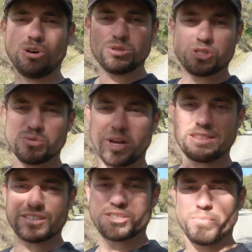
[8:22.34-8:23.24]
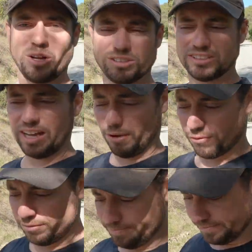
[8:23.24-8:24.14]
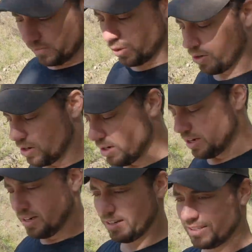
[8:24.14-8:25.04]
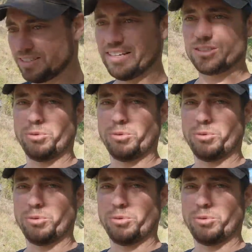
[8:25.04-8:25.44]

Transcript: Don't sweat the small stuff. That's the